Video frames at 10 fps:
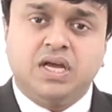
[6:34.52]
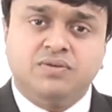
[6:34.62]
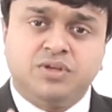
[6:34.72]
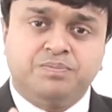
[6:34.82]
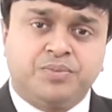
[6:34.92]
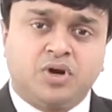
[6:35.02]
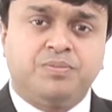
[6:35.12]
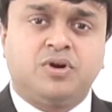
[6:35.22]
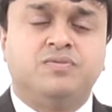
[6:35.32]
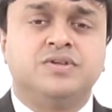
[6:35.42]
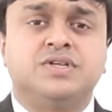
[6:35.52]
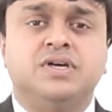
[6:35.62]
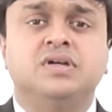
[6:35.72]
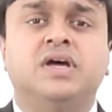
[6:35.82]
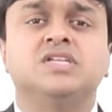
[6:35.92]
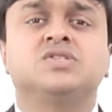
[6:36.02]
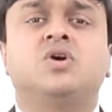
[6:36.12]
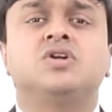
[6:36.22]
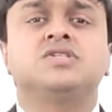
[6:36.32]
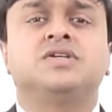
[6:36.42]
If the proper officer has
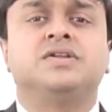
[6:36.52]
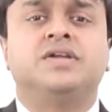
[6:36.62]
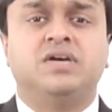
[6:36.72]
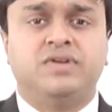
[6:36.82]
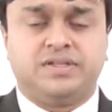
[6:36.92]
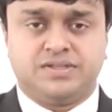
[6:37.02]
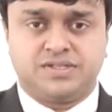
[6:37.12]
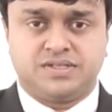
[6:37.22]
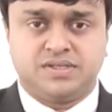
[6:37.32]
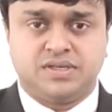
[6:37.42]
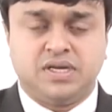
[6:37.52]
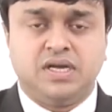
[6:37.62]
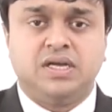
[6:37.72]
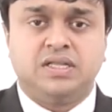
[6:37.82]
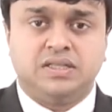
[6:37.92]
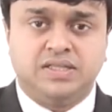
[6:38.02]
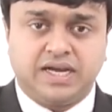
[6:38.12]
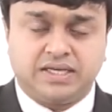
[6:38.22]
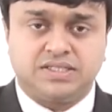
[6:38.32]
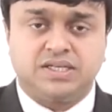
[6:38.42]
got certain evidence
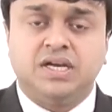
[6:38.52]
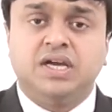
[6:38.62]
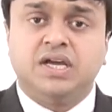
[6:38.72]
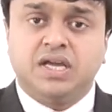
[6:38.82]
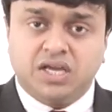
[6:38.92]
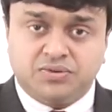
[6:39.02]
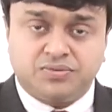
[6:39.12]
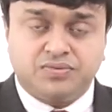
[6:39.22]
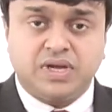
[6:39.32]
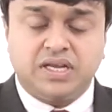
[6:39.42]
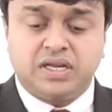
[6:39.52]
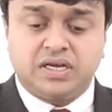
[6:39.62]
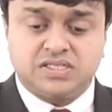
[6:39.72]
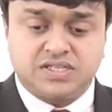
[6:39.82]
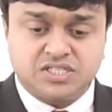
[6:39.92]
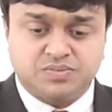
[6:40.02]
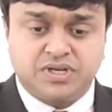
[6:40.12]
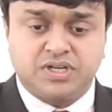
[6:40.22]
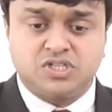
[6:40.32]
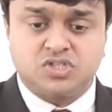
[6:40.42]
that if an
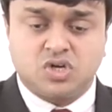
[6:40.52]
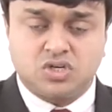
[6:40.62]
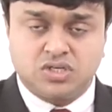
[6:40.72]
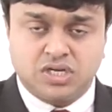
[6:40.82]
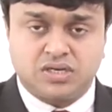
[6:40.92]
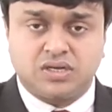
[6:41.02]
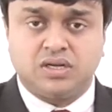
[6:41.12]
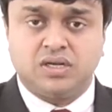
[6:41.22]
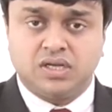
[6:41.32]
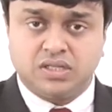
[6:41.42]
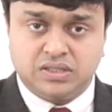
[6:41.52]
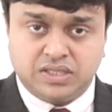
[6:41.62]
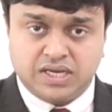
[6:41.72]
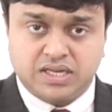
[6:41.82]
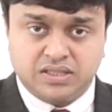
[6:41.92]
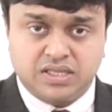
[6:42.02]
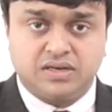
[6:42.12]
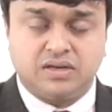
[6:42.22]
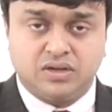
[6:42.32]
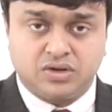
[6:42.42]
assessment is not done there and
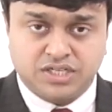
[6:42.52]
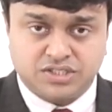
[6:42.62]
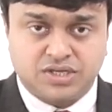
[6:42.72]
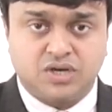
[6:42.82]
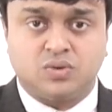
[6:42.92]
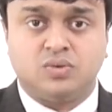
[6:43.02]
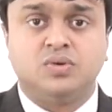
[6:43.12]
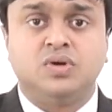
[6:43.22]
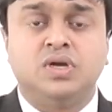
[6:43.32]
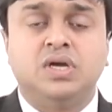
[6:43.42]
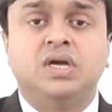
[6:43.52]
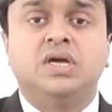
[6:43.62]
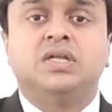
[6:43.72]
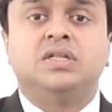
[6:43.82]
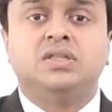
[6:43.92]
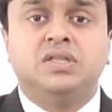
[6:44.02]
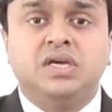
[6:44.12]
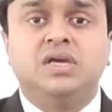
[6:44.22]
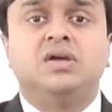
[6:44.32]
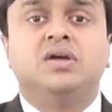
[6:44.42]
then, right now,
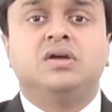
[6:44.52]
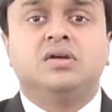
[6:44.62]
the